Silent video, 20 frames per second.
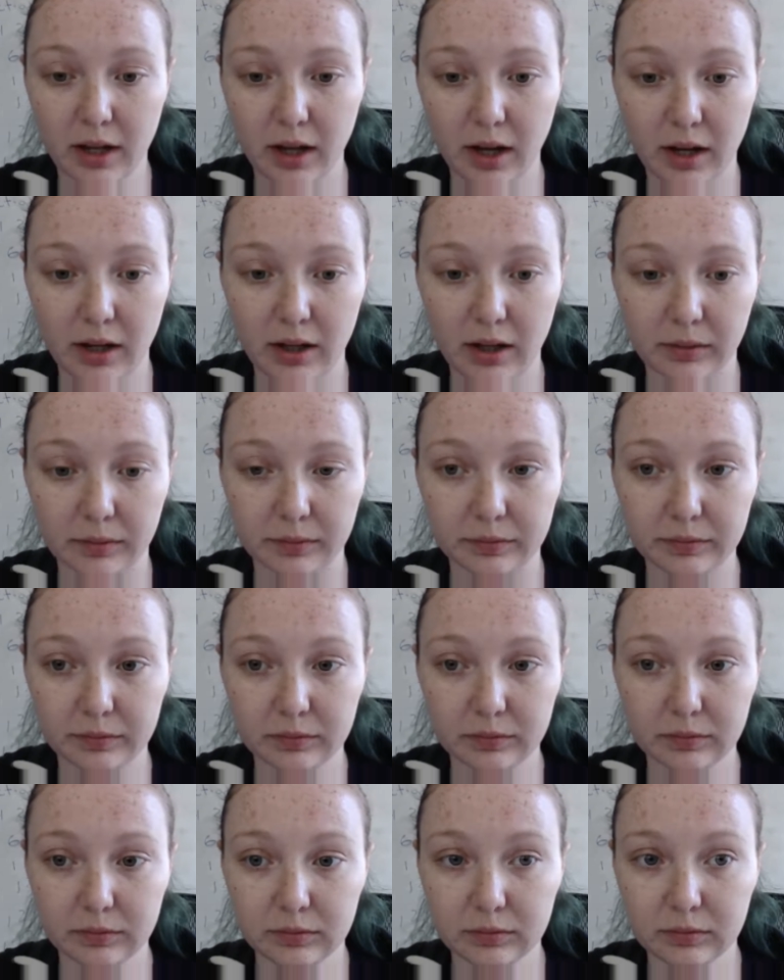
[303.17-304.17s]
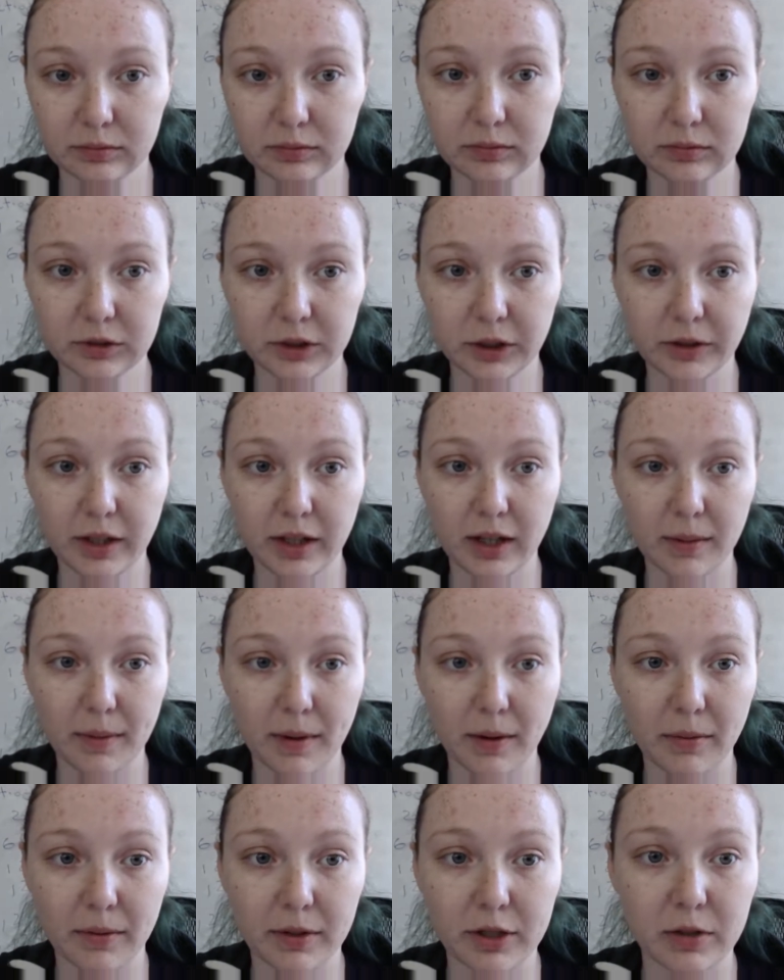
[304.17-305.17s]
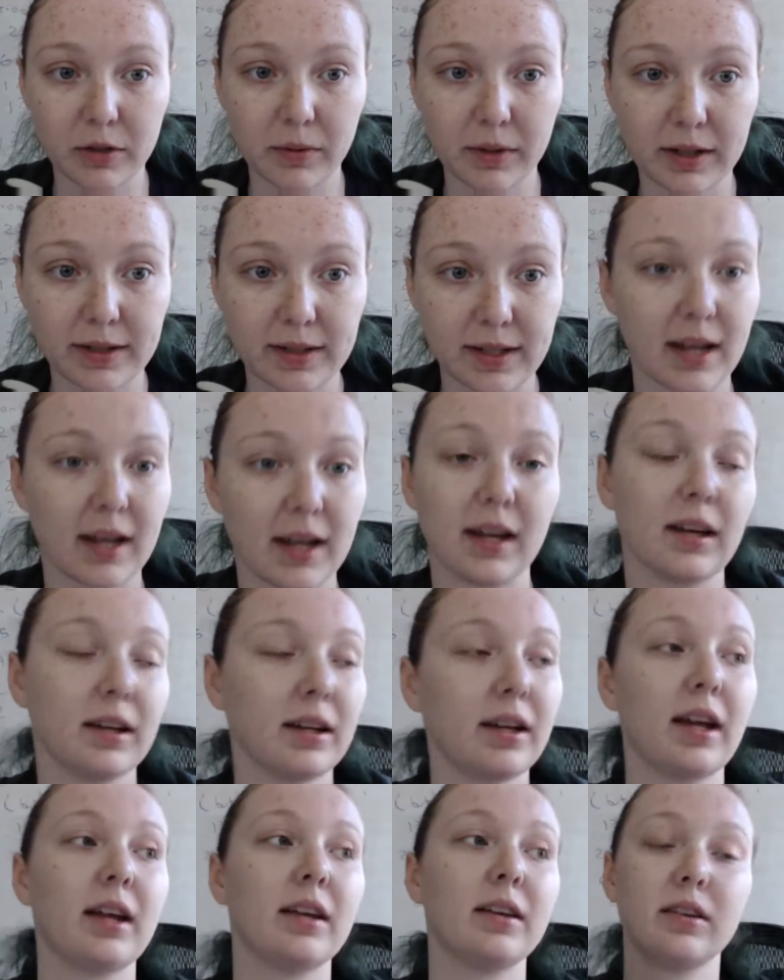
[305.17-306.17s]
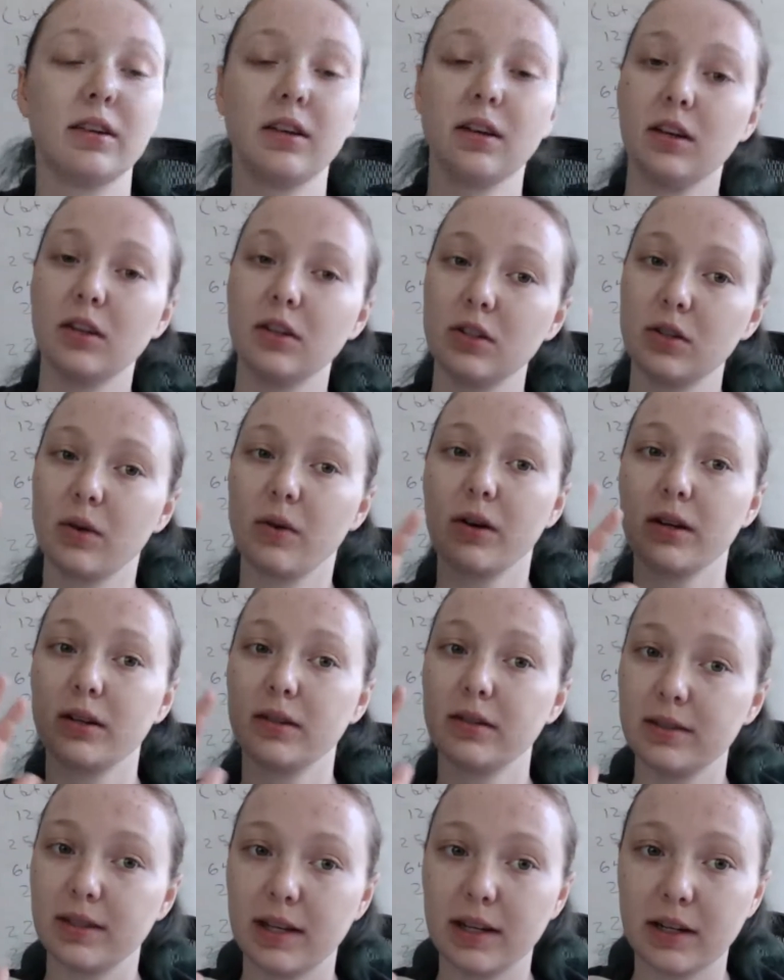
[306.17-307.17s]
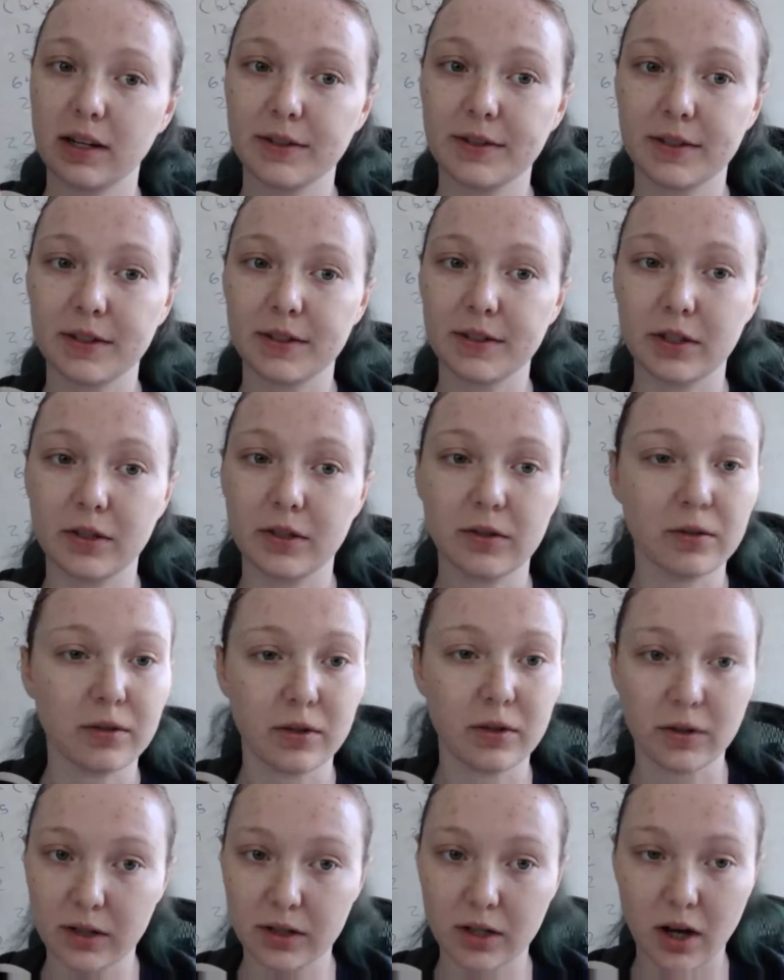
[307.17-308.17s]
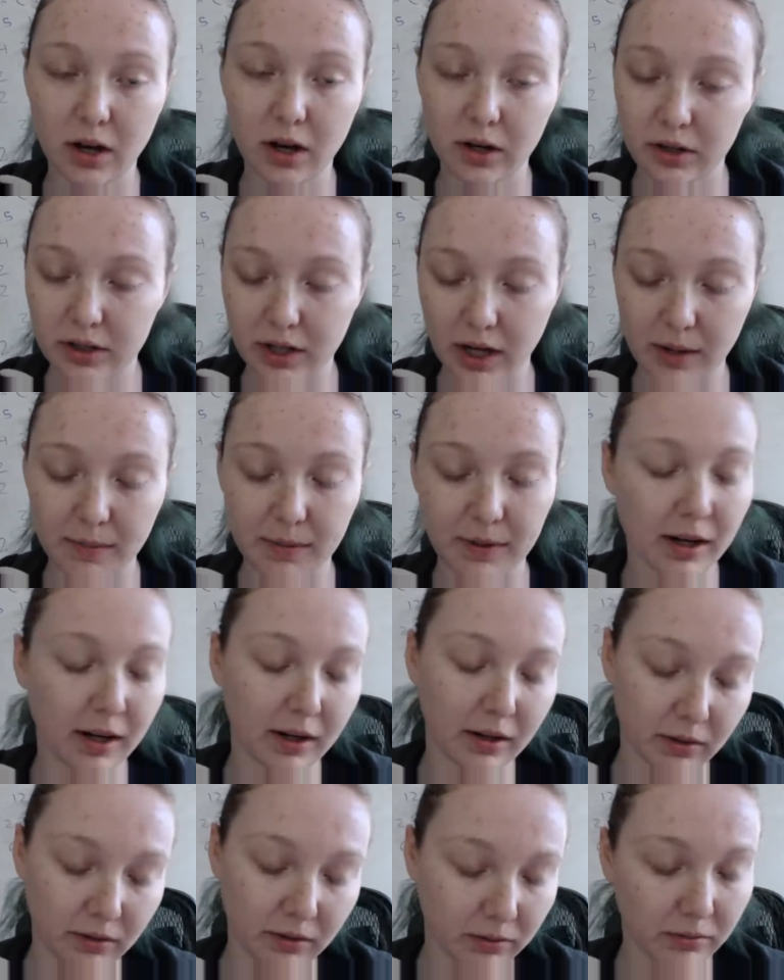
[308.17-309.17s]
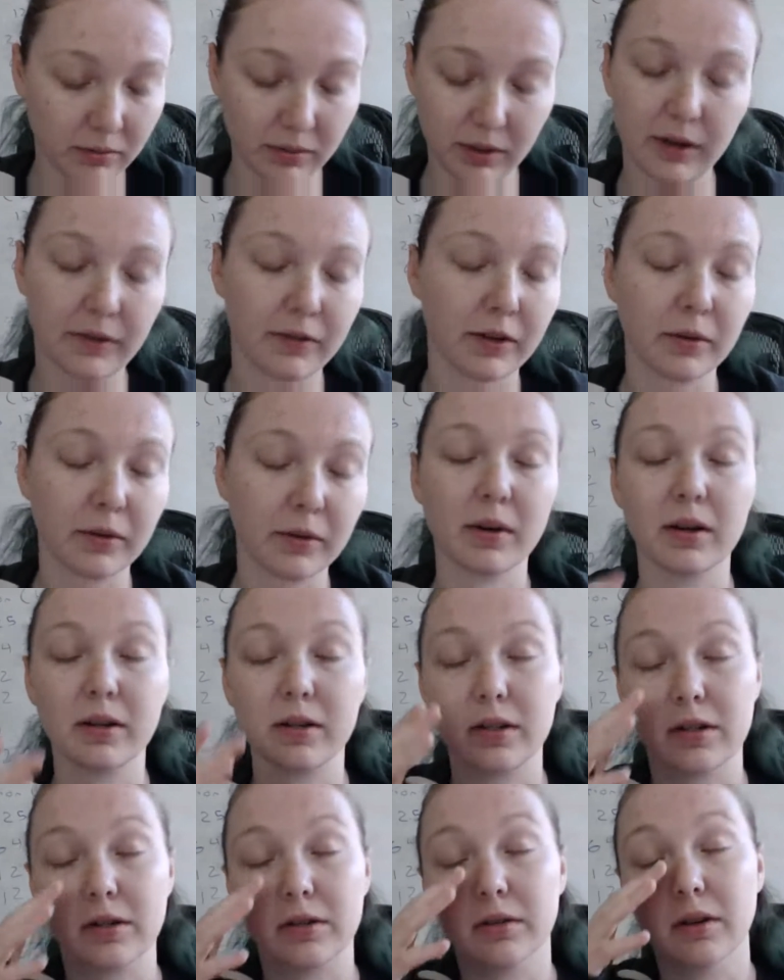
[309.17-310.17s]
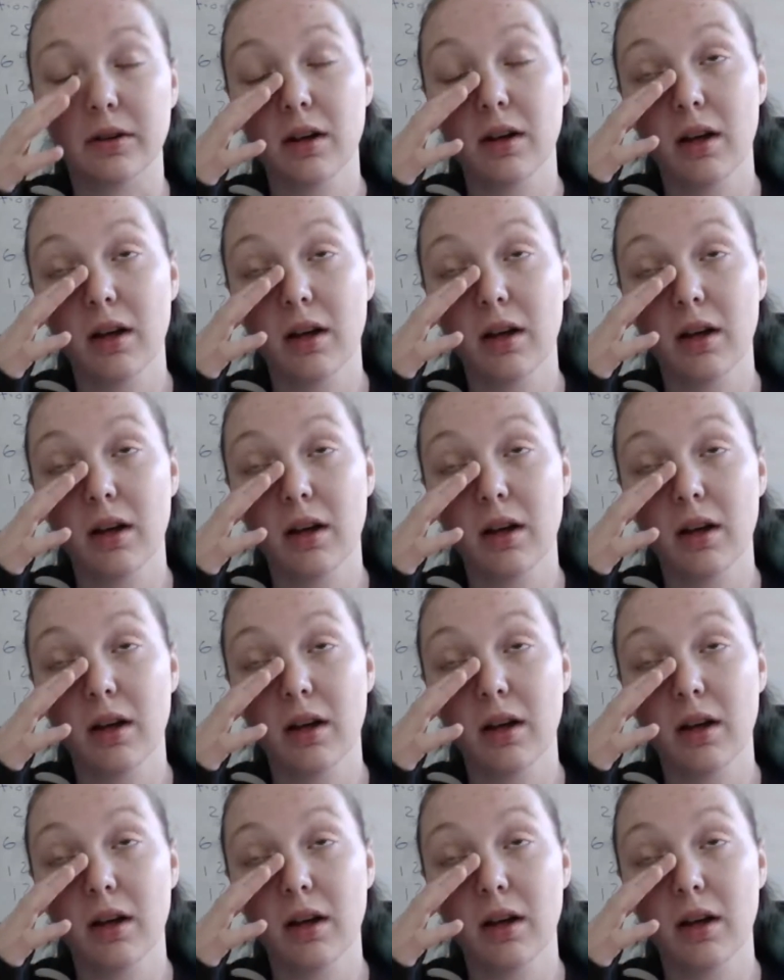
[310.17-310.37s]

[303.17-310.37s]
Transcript: So think about what you want to say. Again, short sentence or two. You can talk or type it. Whatever you want to do.